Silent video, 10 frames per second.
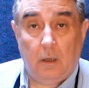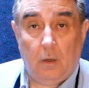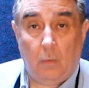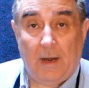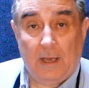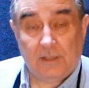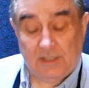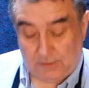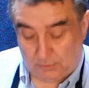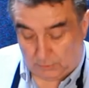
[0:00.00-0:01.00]
1
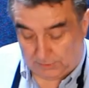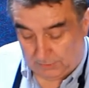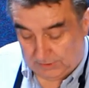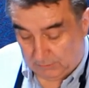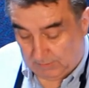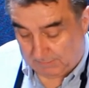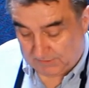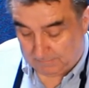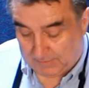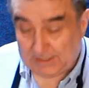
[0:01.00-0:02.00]
ounce or 30
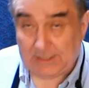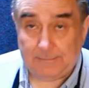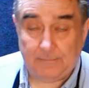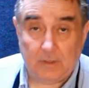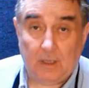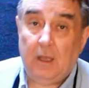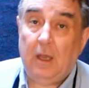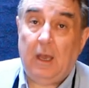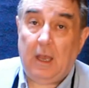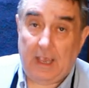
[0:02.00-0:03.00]
grams of butter
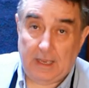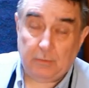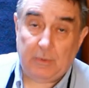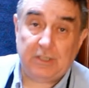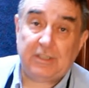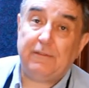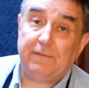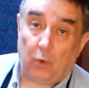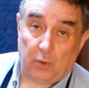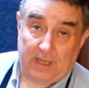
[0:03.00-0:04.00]
and we just
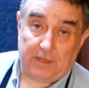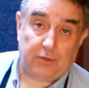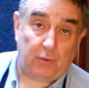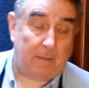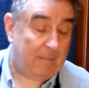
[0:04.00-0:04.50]
fork that through our